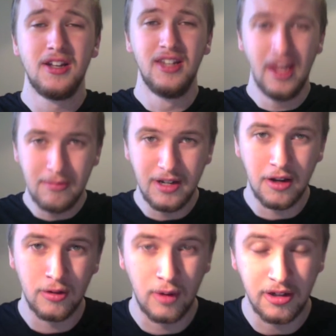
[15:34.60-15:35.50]
let me
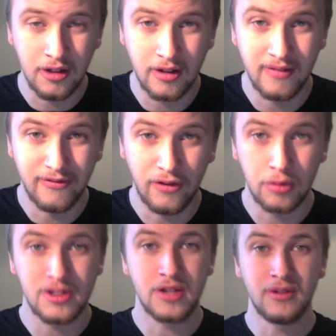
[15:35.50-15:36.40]
know what you're looking
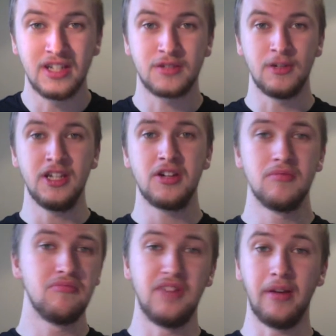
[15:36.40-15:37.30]
forward to this week,
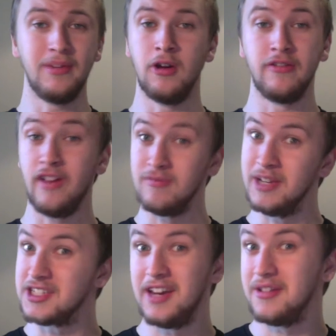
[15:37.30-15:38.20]
let me know if I
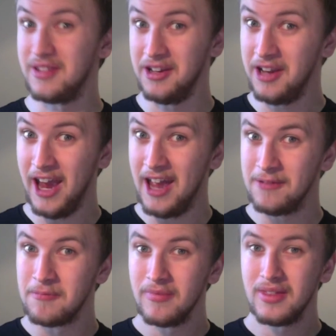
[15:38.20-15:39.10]
missed anything
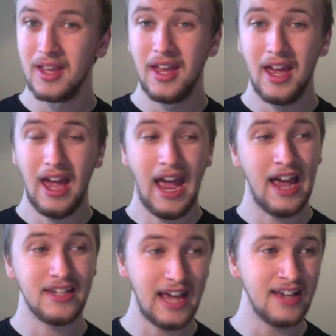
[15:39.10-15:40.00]
again,
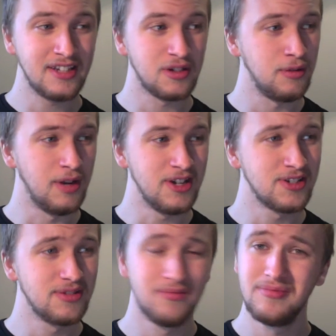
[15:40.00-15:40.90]
and as
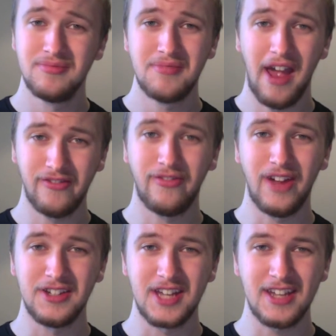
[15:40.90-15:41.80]
always, have a
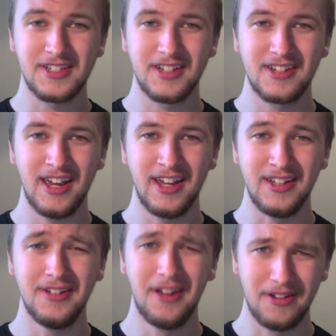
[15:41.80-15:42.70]
fantastic day.
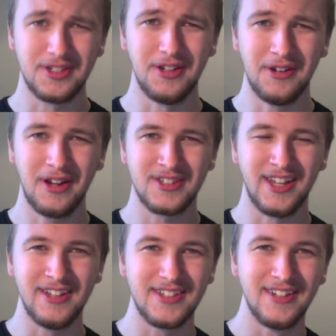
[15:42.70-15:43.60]
I'll see you guys
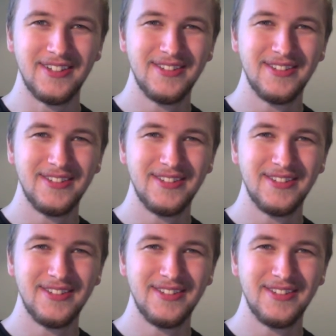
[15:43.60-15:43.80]
later.